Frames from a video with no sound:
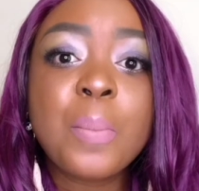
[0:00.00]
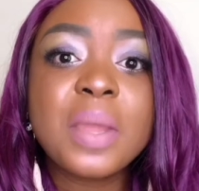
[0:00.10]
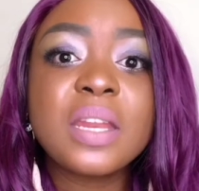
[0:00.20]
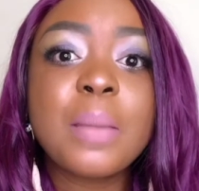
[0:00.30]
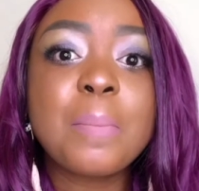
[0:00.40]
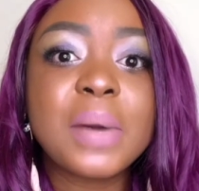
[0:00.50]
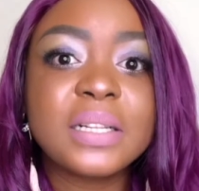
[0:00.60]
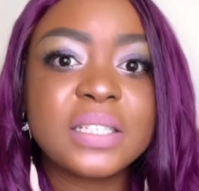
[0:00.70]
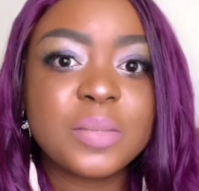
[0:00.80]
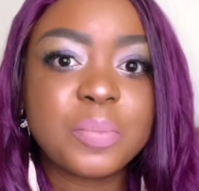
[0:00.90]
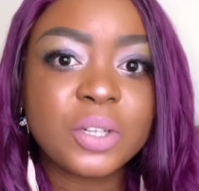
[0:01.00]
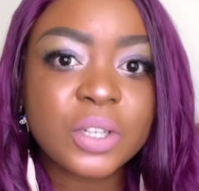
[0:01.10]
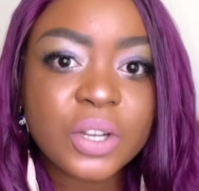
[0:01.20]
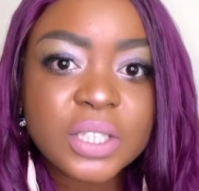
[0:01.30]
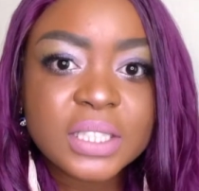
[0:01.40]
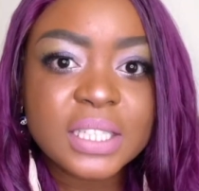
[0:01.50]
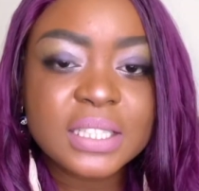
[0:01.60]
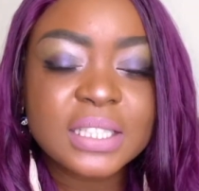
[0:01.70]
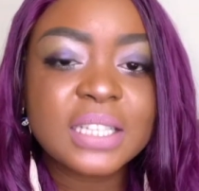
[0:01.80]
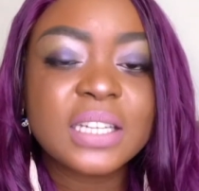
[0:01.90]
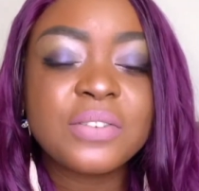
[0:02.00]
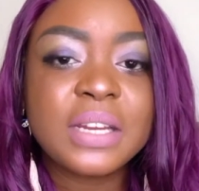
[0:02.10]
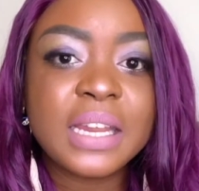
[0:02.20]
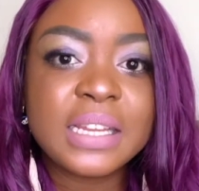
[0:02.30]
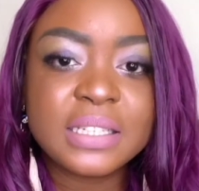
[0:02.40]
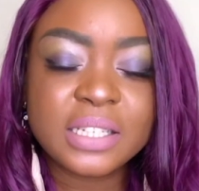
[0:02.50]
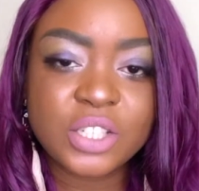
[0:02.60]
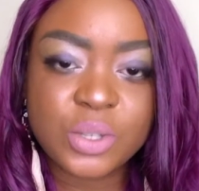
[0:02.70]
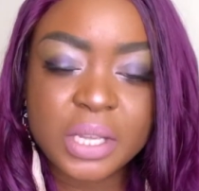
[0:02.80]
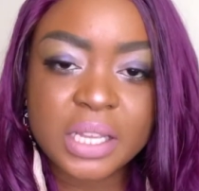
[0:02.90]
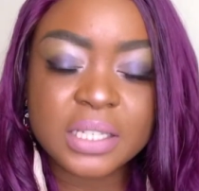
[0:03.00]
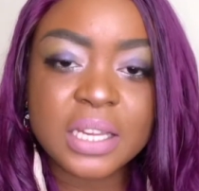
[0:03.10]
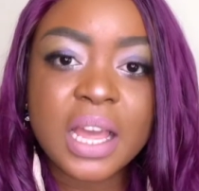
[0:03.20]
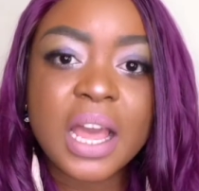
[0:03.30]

many multiple contents that are related to it.